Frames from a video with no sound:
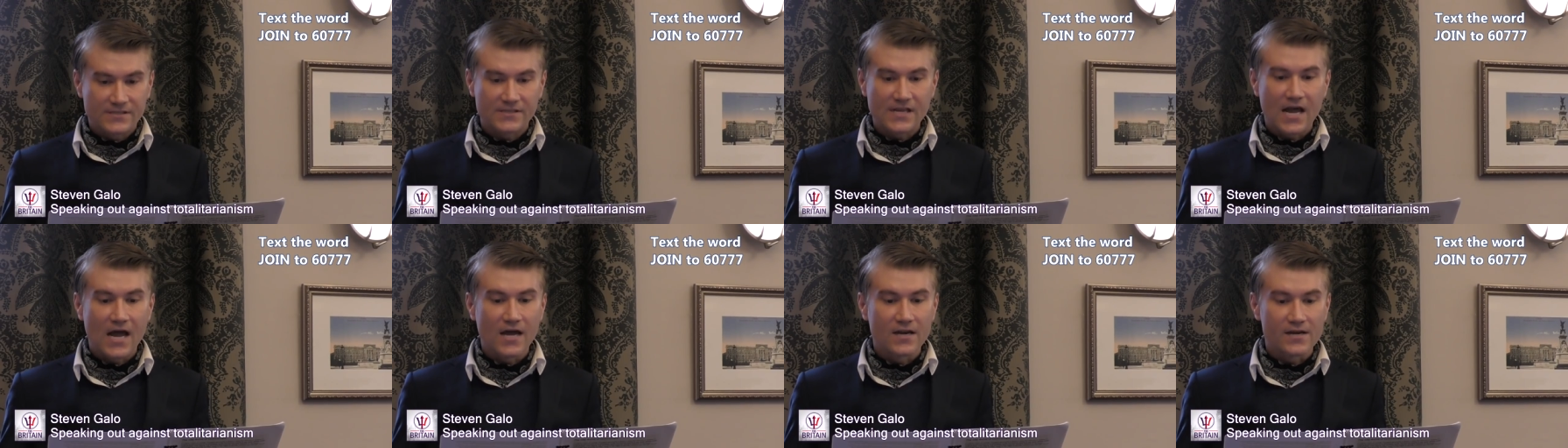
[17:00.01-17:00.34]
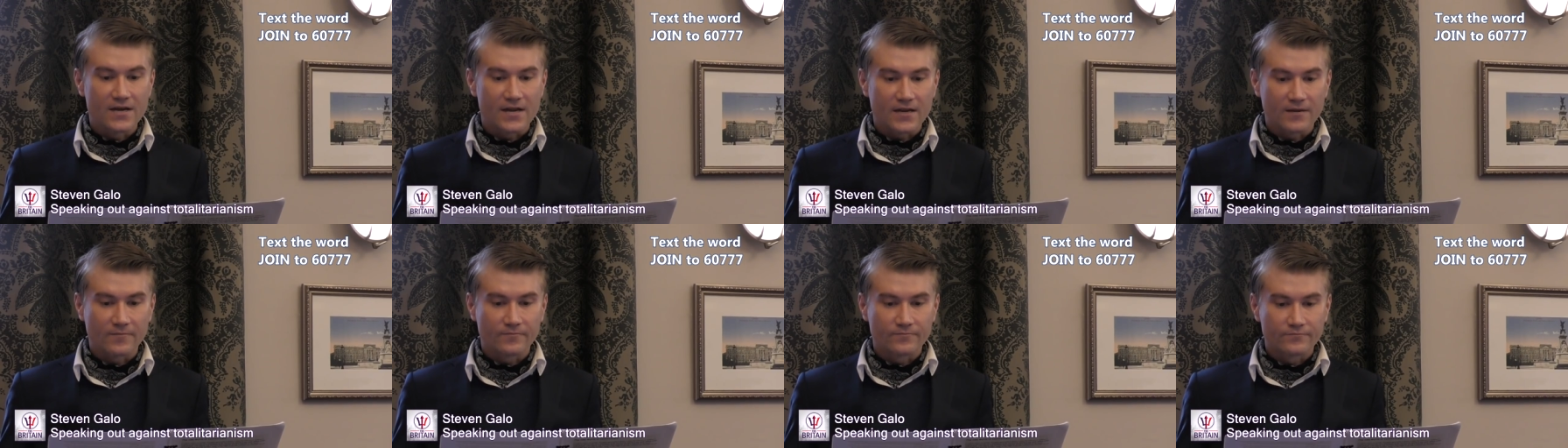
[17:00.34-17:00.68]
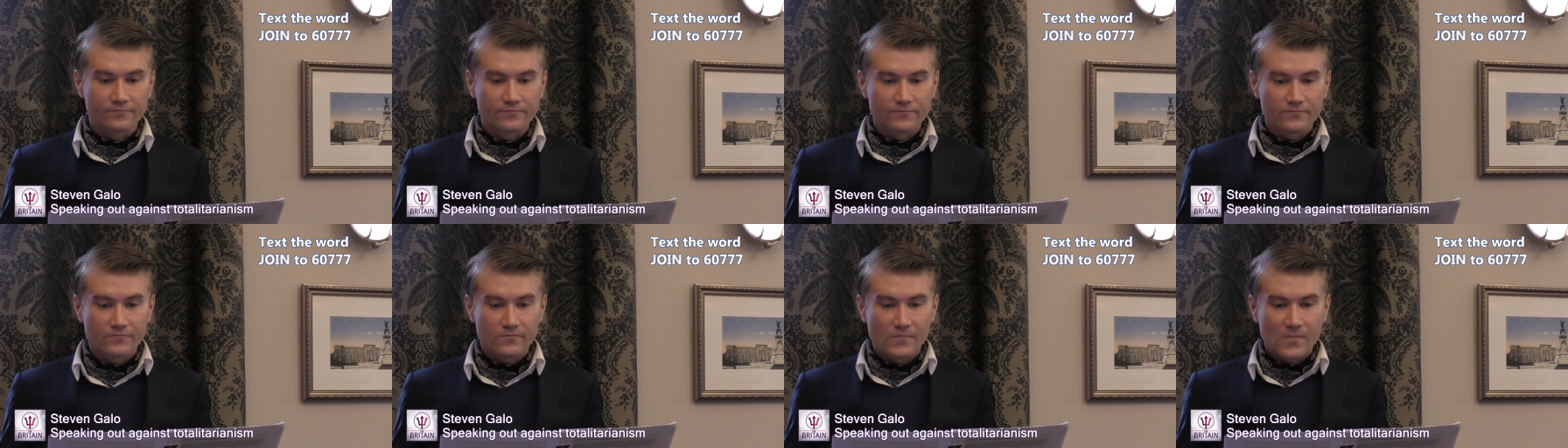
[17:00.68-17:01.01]

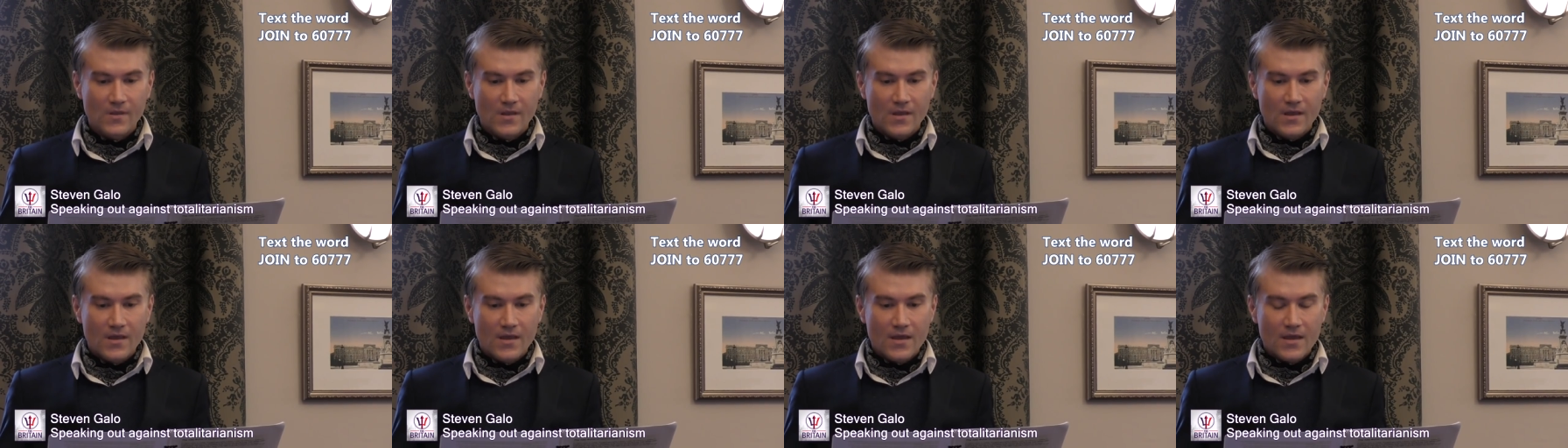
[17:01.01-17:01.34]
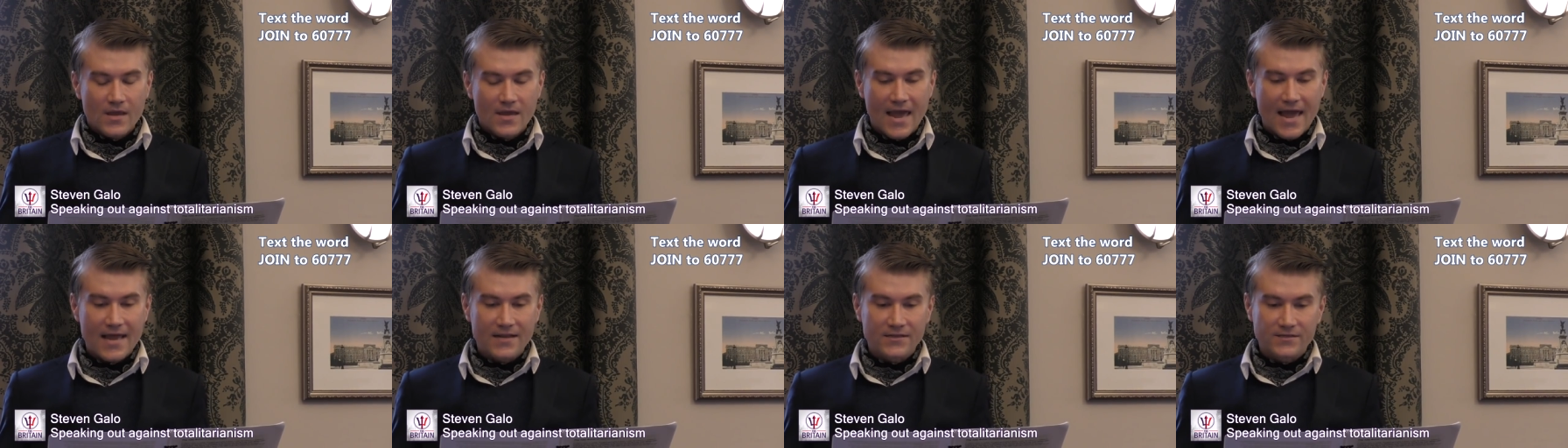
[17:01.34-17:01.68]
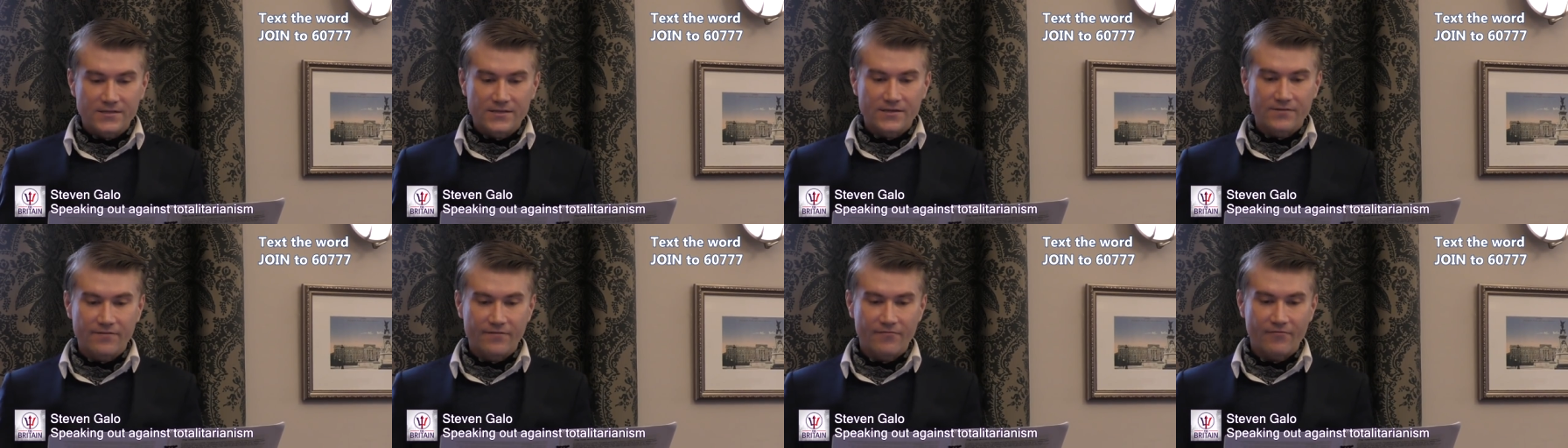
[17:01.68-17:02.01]
standing,
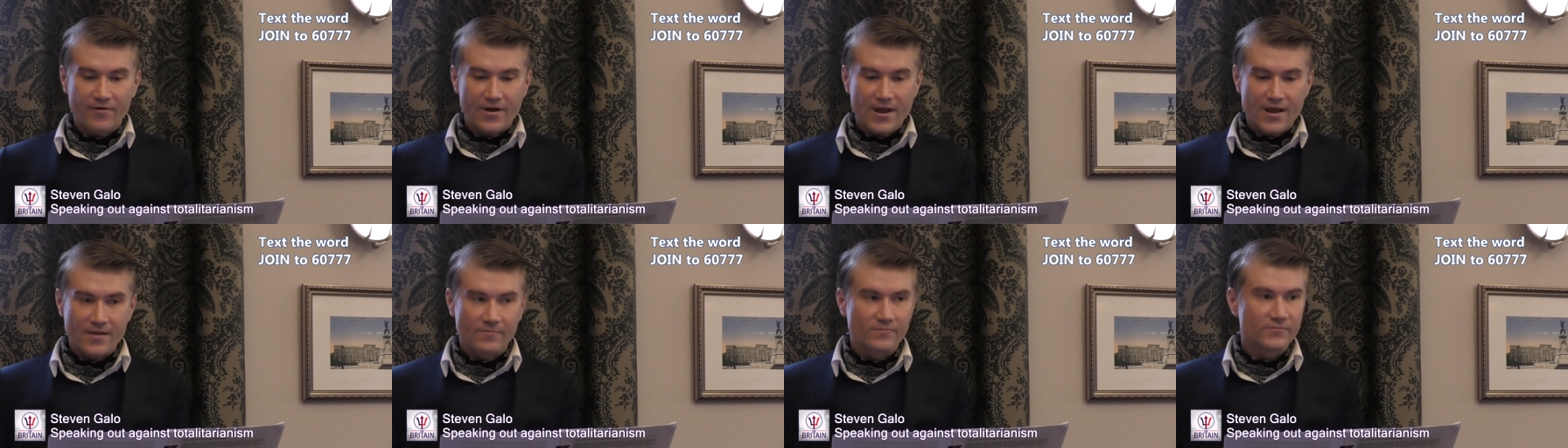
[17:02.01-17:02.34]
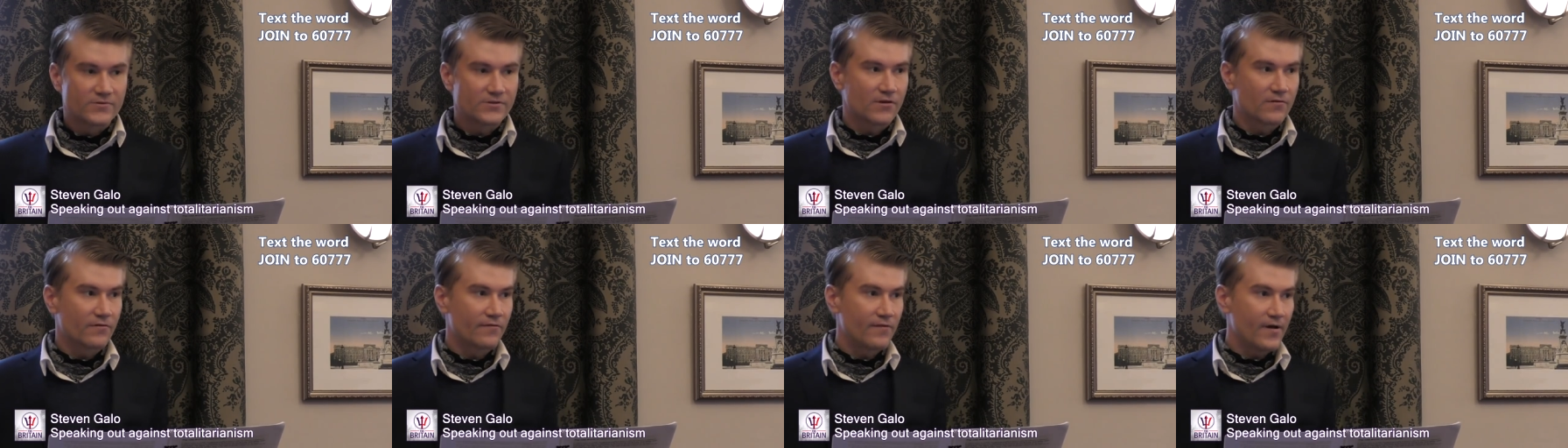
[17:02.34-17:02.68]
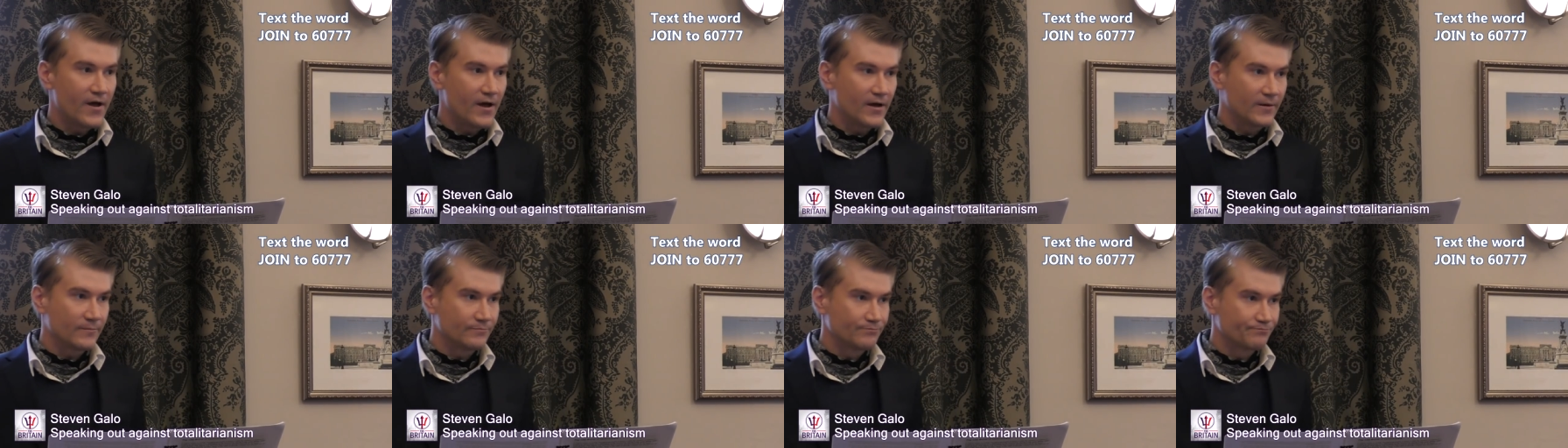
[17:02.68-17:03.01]
cancer free so
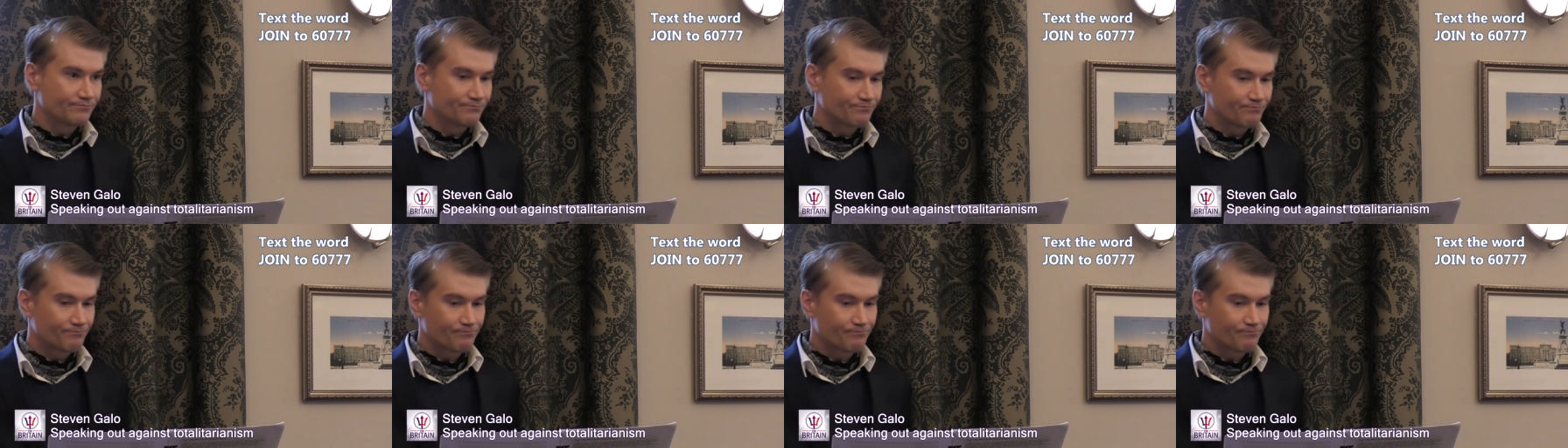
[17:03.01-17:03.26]
far.